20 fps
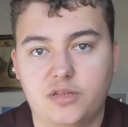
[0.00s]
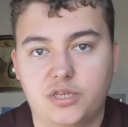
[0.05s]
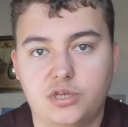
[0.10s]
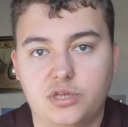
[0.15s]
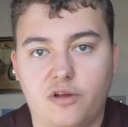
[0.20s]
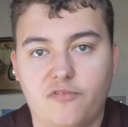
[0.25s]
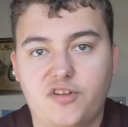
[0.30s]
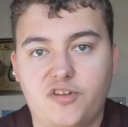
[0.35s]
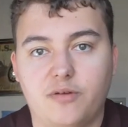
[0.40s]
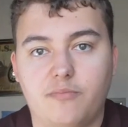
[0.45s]
The
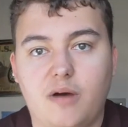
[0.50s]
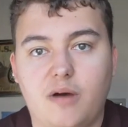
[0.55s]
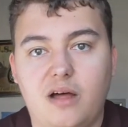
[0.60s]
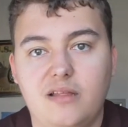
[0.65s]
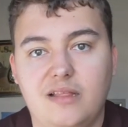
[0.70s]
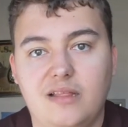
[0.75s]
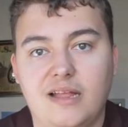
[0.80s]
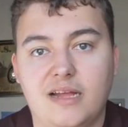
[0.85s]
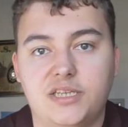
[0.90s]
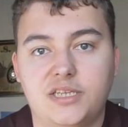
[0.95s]
sort of
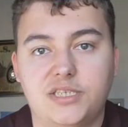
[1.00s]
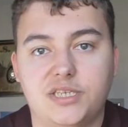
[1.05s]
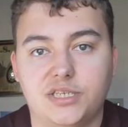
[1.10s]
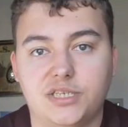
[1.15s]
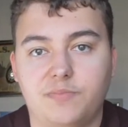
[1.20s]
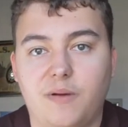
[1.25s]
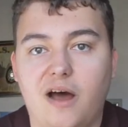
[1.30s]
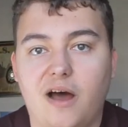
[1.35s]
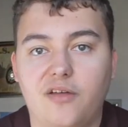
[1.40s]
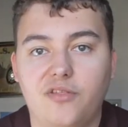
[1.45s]
Kumali letters
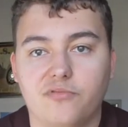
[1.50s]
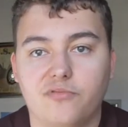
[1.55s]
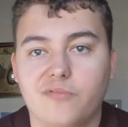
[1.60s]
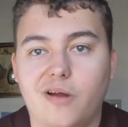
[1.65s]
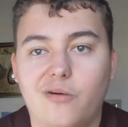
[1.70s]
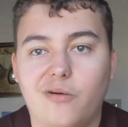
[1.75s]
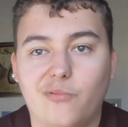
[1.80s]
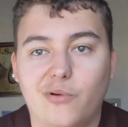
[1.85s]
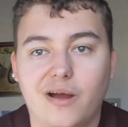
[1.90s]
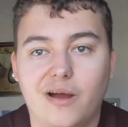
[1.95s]
as part of the
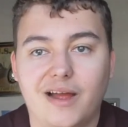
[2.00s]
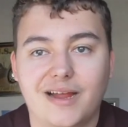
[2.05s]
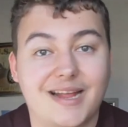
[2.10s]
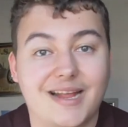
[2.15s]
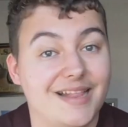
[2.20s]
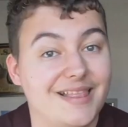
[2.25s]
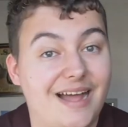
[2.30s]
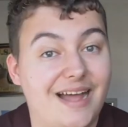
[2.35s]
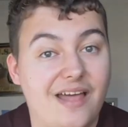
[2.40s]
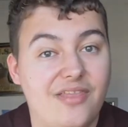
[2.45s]

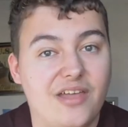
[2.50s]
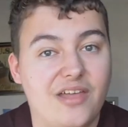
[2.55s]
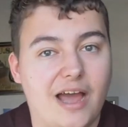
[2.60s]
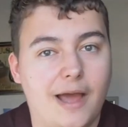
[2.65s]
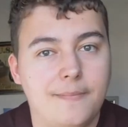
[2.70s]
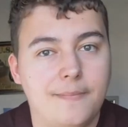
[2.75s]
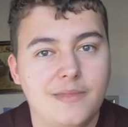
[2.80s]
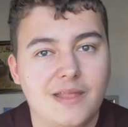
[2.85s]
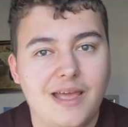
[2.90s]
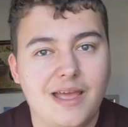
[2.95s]
Rockwork. I like
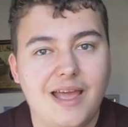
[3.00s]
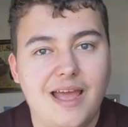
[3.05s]
that.